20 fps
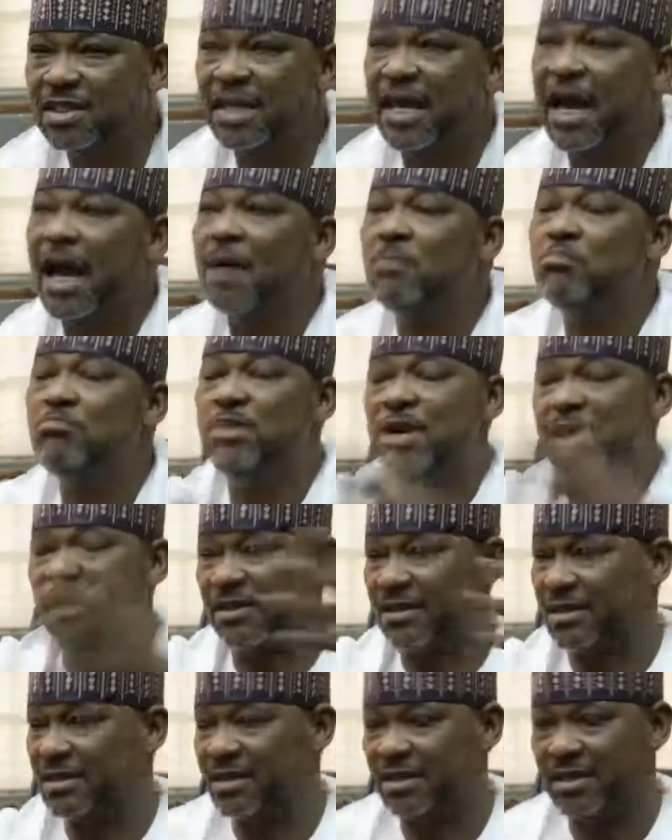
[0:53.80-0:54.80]
the
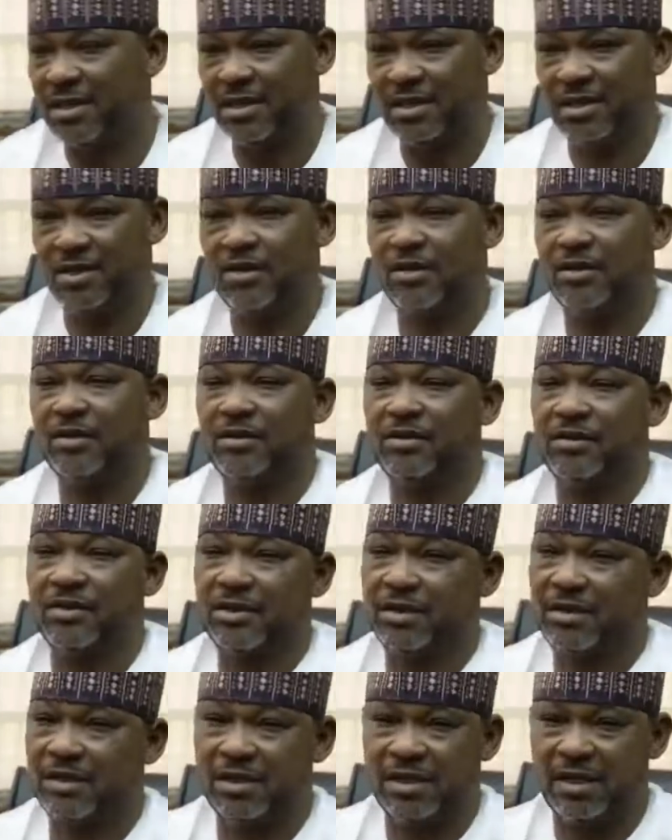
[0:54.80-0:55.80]
ambience
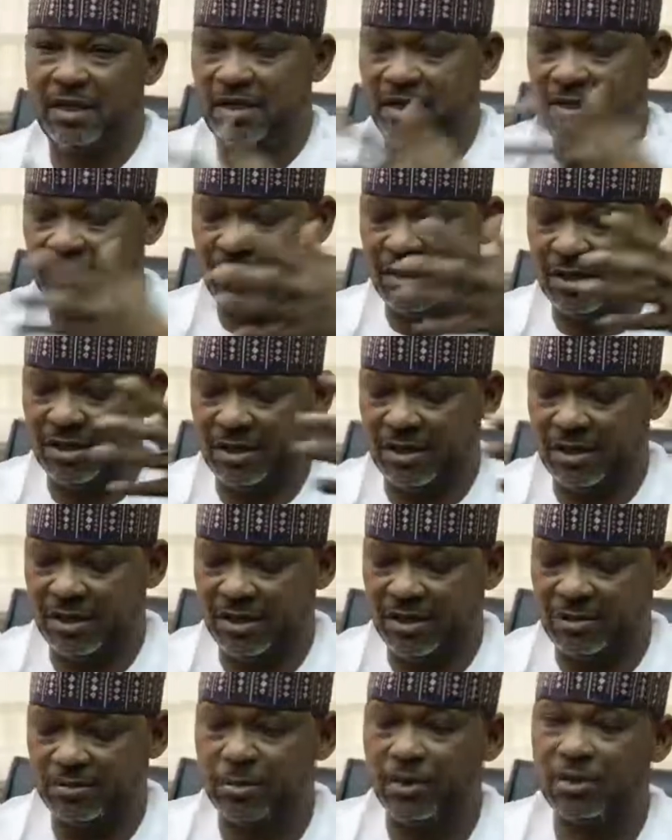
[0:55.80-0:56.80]
in
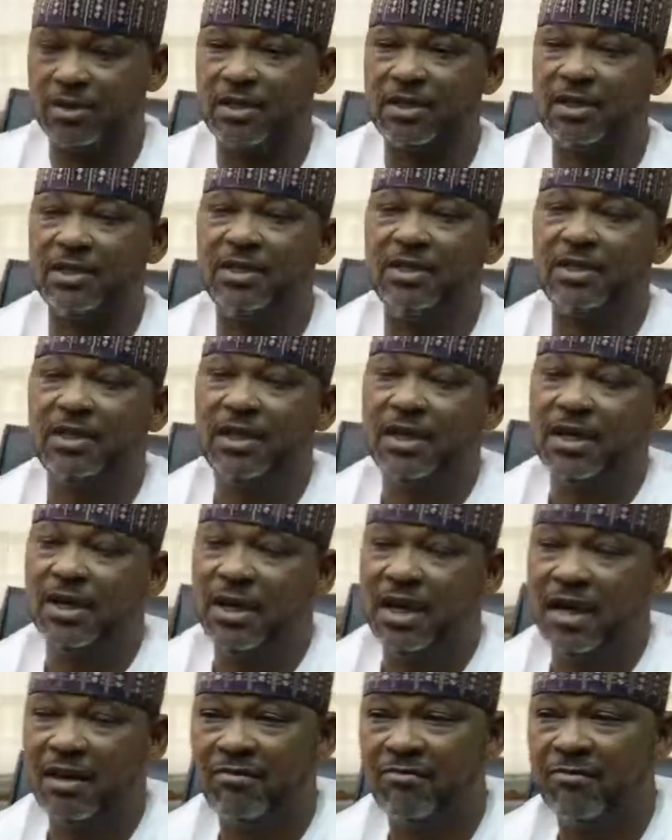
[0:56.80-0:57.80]
a sporting
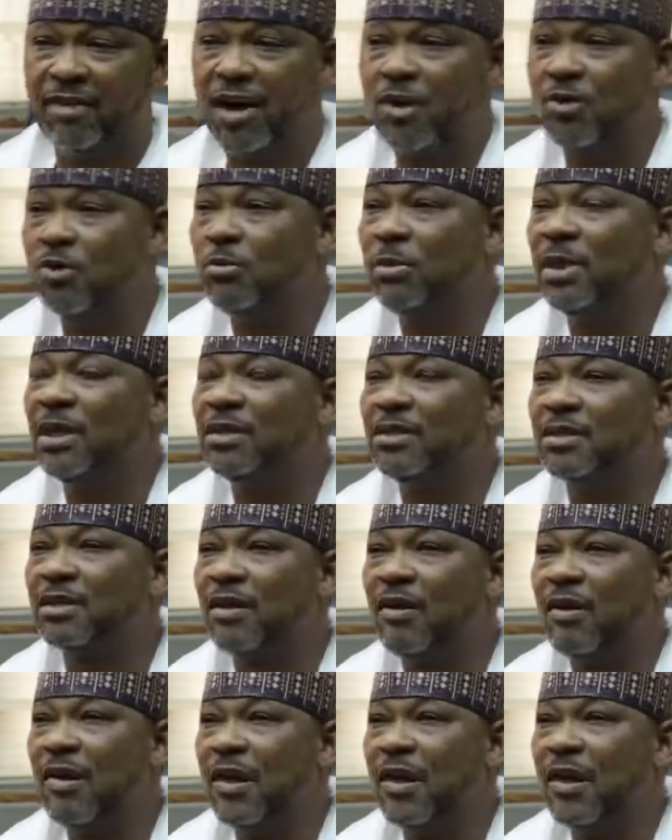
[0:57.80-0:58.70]
environment.